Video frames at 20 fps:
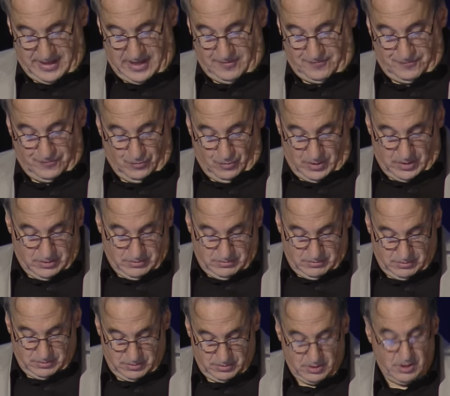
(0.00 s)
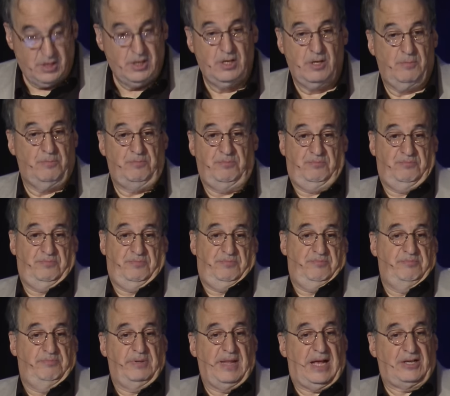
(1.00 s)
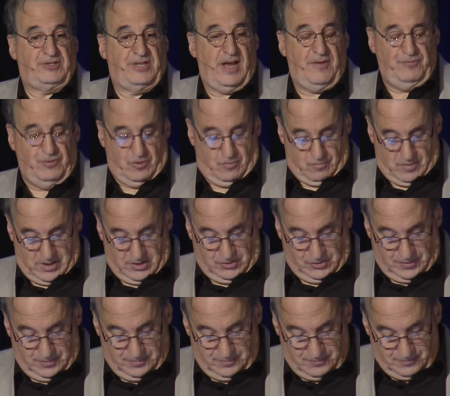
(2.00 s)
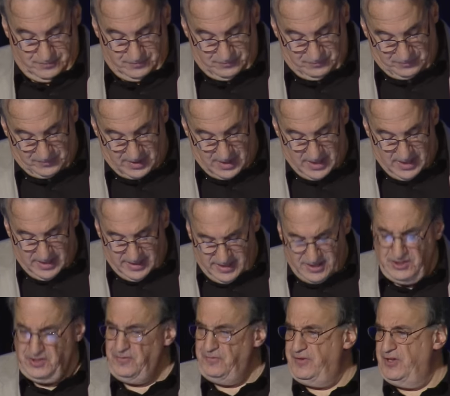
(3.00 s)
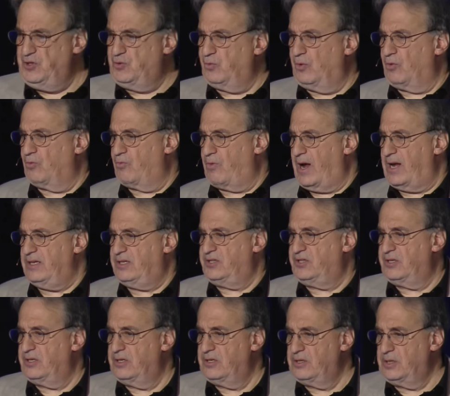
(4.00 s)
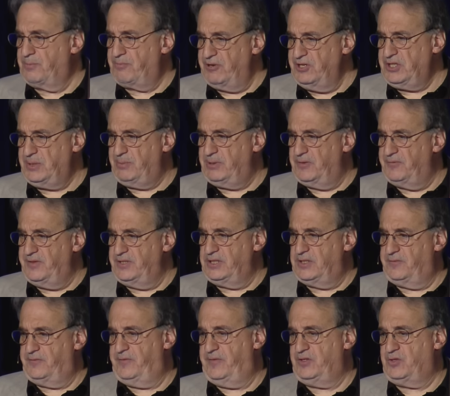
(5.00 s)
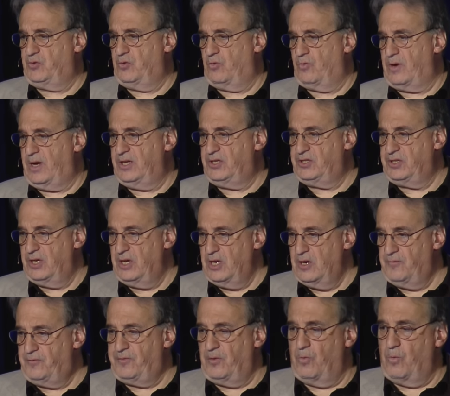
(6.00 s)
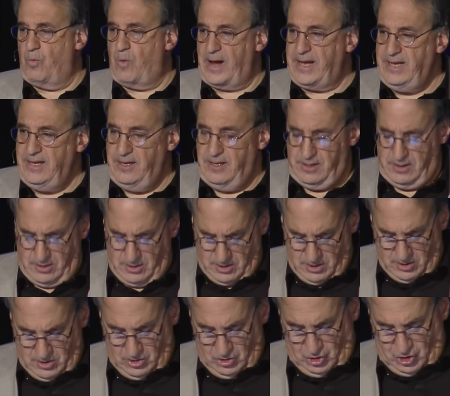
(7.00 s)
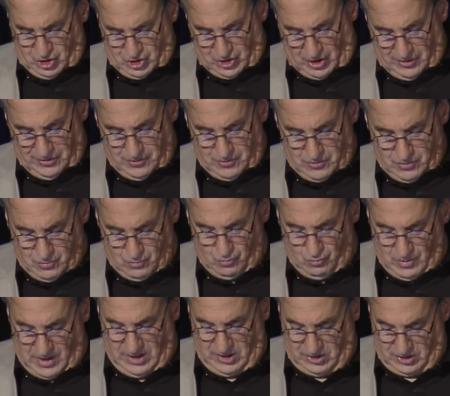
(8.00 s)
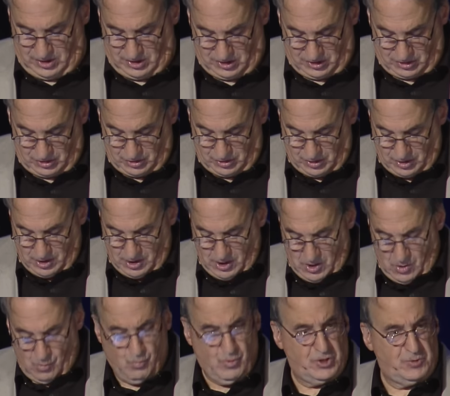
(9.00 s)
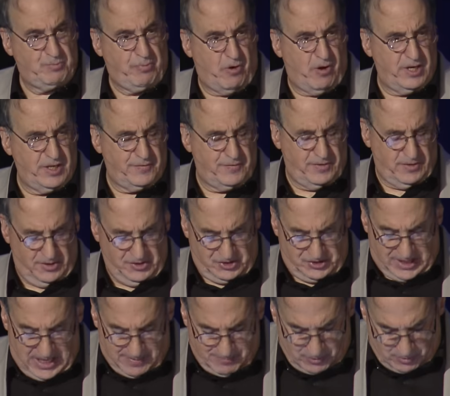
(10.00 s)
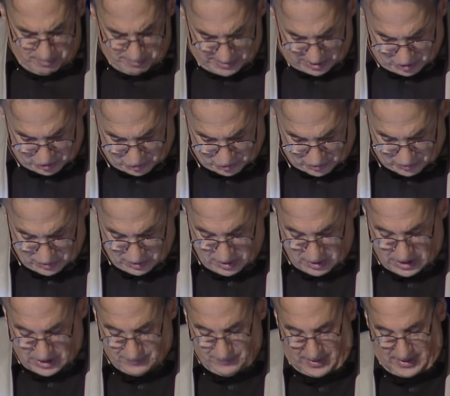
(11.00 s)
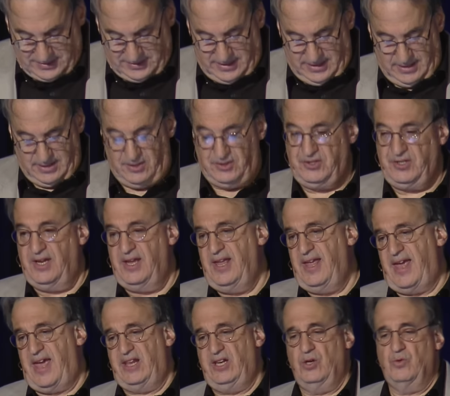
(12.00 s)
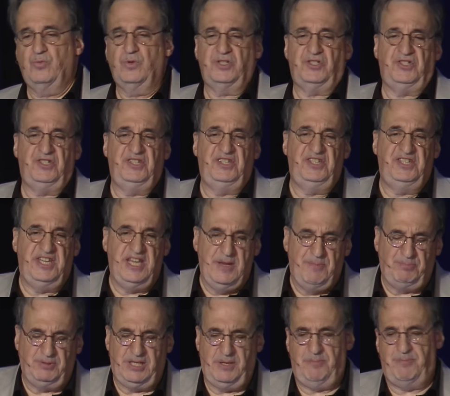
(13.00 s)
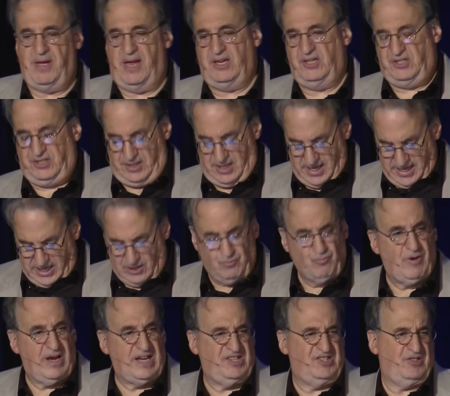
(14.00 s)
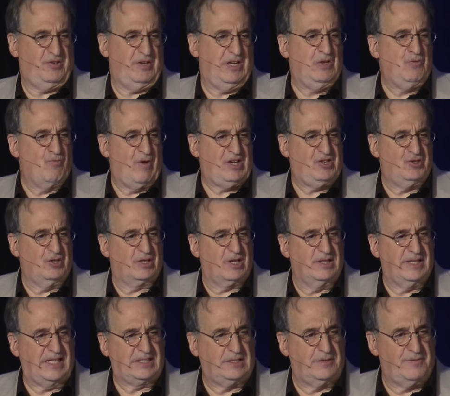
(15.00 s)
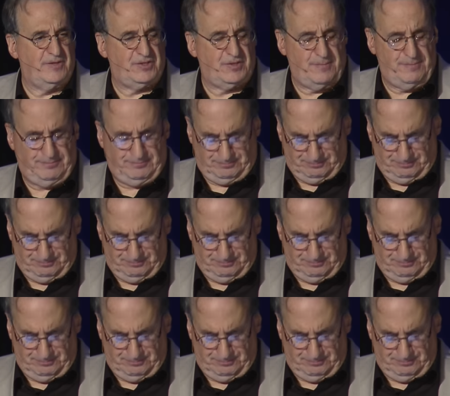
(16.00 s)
therefore, blacks have no rights. Individual rights, the principle of individual rights for white Southern racists was part of an unstable mixture of ideas, and it was deeply based in racial collectivism.